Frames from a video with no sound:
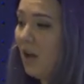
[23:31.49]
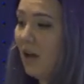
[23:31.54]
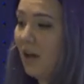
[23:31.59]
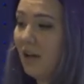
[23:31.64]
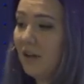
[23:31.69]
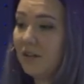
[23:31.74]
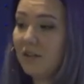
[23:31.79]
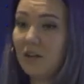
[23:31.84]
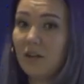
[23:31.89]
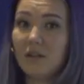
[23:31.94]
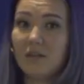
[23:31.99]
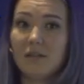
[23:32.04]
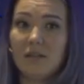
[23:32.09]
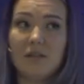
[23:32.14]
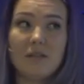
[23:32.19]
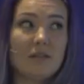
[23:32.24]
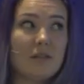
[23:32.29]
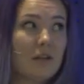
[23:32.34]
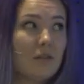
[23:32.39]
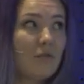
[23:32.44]
And
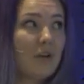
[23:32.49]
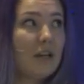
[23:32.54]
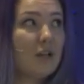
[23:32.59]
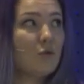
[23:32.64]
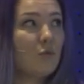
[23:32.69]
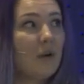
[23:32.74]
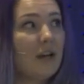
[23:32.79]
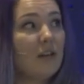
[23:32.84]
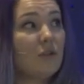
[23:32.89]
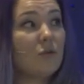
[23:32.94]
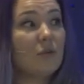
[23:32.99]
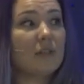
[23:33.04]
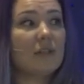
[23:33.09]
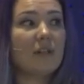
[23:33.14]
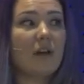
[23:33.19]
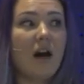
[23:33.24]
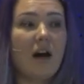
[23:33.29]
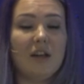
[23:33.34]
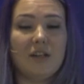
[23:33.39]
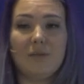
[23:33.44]
this is a great way to
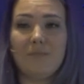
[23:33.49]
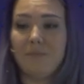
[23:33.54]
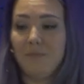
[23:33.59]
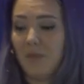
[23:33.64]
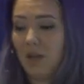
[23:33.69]
start.